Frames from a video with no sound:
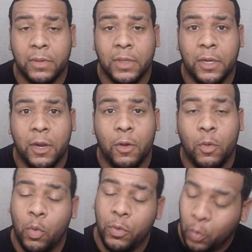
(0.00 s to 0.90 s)
you
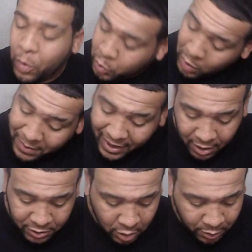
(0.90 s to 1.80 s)
know, which way my
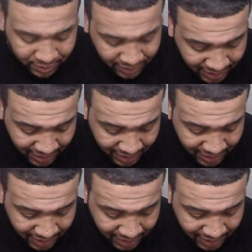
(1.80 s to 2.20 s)
hair is going.